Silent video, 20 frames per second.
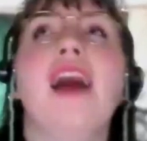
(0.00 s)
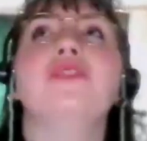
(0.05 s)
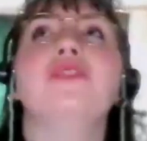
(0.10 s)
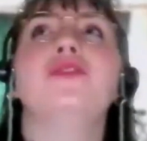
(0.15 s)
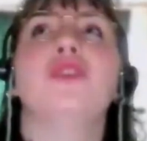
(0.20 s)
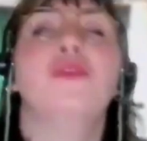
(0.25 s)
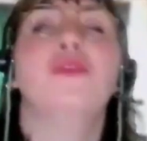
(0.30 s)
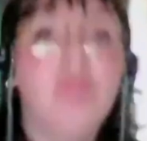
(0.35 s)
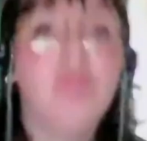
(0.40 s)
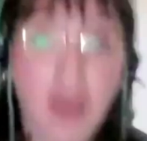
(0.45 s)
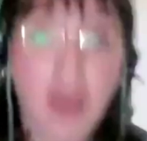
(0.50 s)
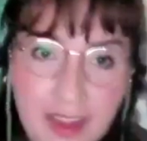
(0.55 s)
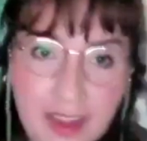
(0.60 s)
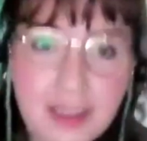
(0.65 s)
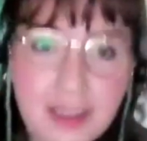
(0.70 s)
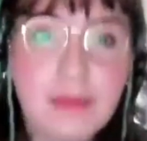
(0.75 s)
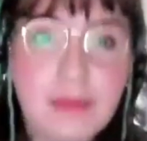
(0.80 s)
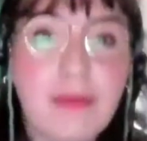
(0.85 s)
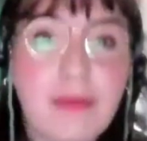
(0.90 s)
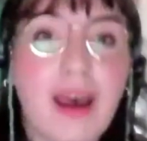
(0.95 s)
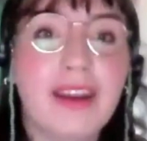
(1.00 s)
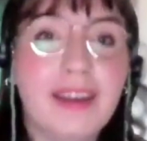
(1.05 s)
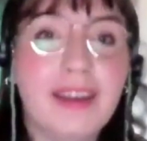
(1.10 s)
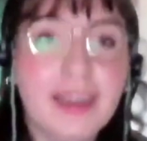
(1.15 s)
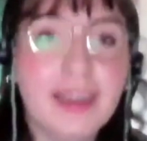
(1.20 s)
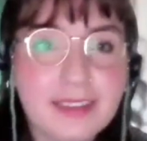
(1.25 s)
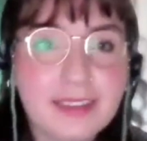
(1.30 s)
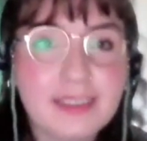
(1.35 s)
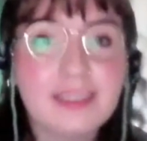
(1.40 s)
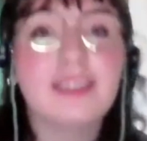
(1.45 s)
So find them and
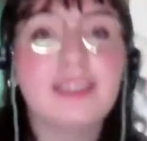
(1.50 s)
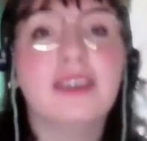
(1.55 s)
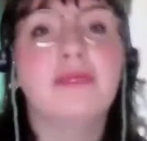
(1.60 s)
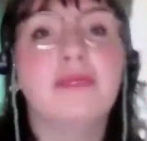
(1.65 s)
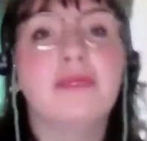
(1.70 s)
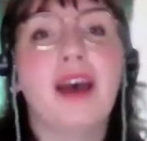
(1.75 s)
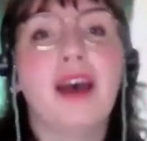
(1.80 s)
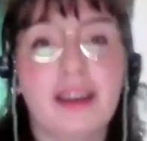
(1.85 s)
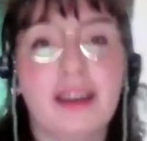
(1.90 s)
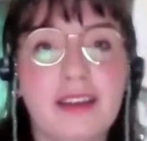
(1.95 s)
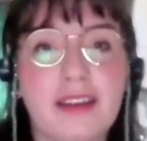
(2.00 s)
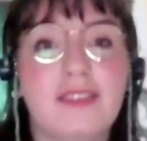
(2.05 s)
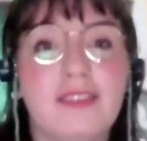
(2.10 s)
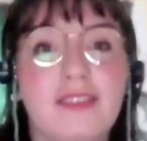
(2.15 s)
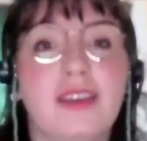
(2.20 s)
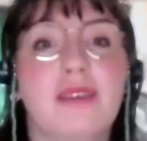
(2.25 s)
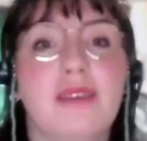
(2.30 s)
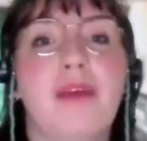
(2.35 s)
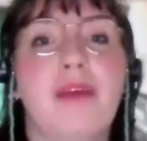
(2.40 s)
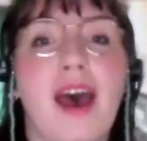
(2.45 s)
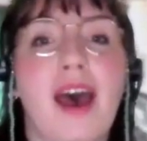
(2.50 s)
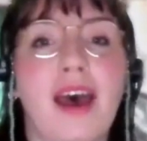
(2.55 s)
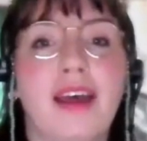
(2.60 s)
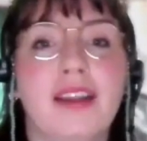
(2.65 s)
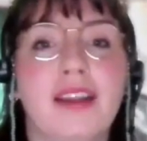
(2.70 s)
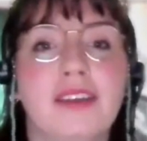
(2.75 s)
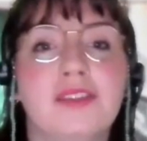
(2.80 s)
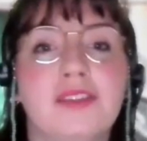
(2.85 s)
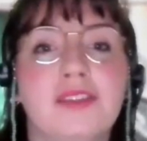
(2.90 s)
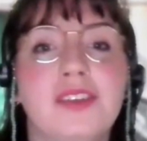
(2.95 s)
listen to them and hear them
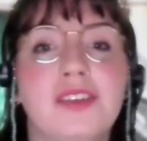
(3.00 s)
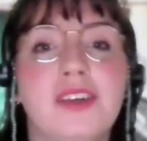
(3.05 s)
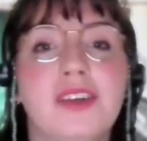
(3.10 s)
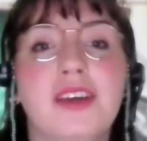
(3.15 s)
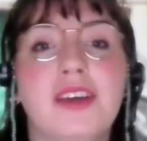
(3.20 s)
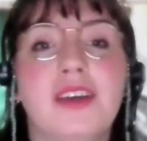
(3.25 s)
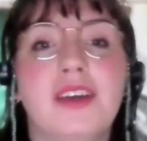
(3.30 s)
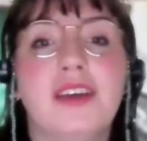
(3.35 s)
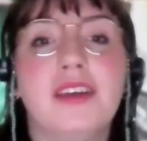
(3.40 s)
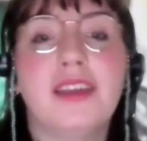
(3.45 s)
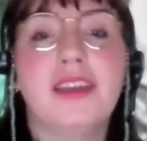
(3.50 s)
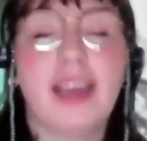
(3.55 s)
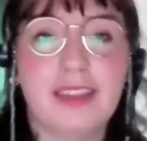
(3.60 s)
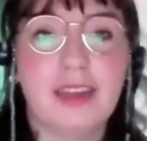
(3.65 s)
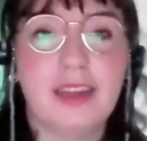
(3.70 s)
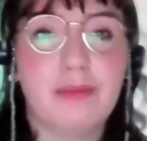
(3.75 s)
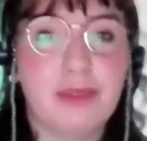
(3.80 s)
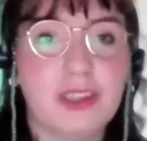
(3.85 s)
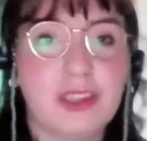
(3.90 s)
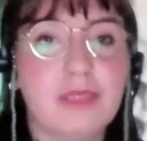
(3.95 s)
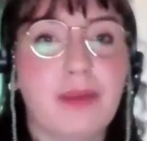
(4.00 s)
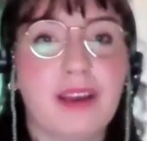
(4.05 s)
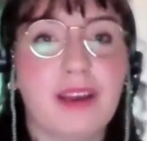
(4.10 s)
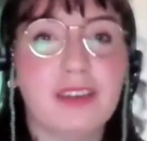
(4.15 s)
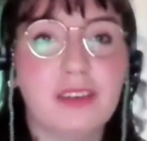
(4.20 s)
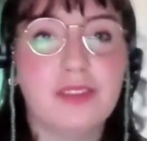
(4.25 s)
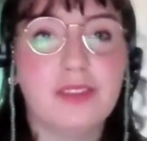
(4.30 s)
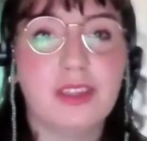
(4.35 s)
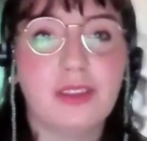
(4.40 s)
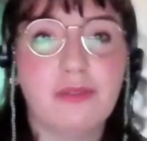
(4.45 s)
and get their
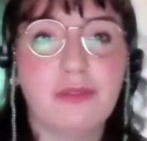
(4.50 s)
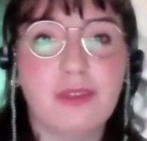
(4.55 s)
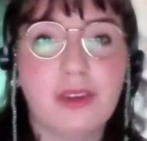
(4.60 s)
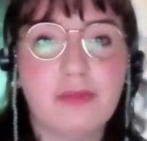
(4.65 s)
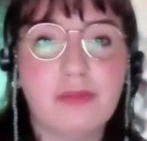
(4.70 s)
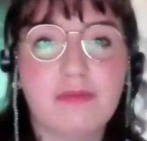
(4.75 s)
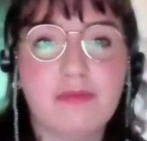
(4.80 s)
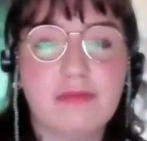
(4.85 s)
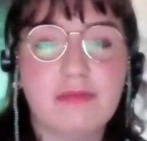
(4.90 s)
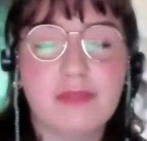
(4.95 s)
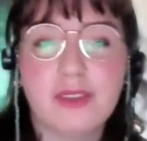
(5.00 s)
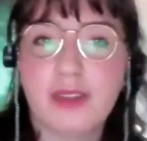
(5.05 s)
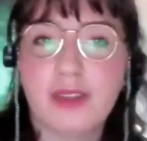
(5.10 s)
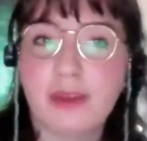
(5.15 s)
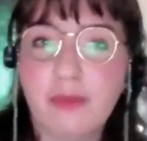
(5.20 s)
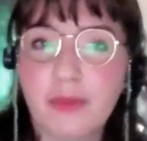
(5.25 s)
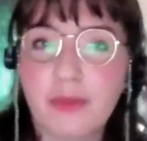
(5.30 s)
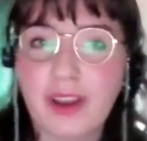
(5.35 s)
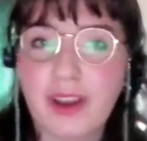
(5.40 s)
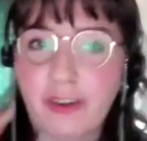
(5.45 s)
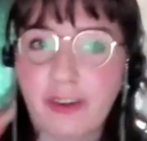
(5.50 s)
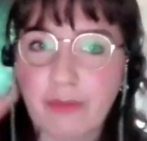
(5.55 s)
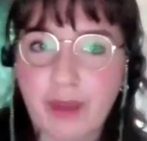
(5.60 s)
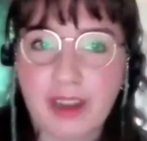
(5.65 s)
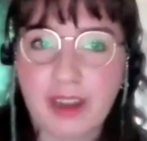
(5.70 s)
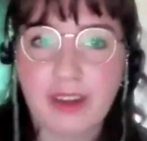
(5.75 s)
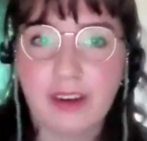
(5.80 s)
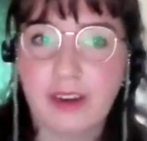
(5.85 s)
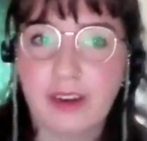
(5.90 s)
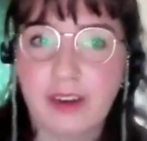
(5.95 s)
perspectives in the room. So that would be kind of
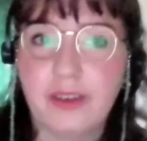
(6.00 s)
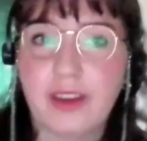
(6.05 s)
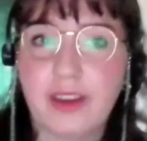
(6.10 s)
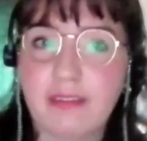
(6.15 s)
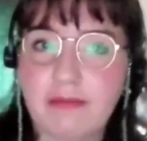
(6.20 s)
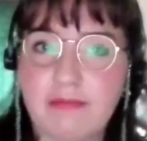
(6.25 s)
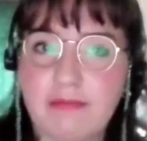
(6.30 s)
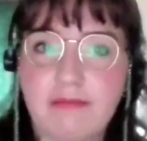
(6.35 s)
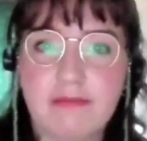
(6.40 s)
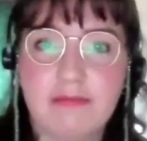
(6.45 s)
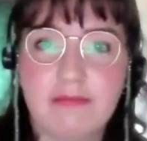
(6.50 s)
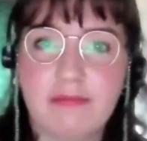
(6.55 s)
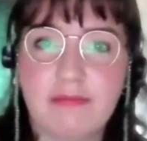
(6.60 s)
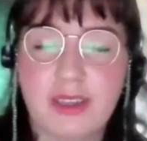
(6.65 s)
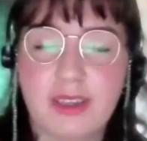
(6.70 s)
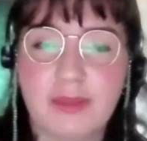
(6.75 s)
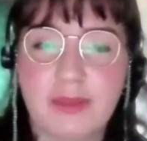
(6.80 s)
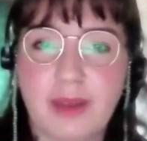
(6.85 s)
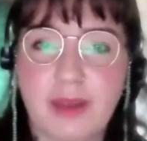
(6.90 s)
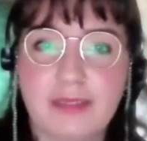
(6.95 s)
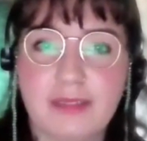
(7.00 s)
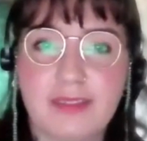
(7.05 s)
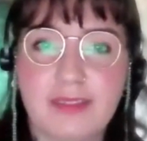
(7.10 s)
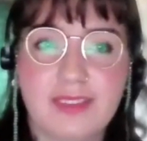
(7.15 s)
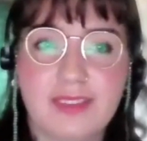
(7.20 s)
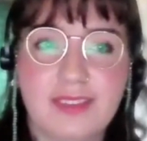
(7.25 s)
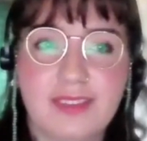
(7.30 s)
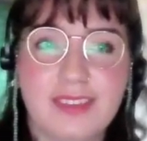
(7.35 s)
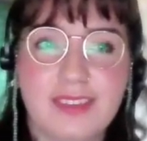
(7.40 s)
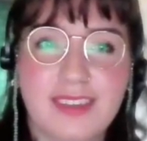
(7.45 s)
my concluding
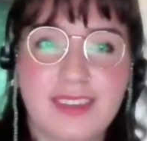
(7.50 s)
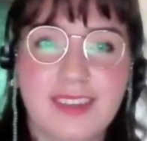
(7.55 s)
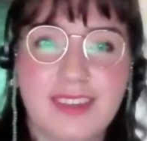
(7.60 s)
perspectives.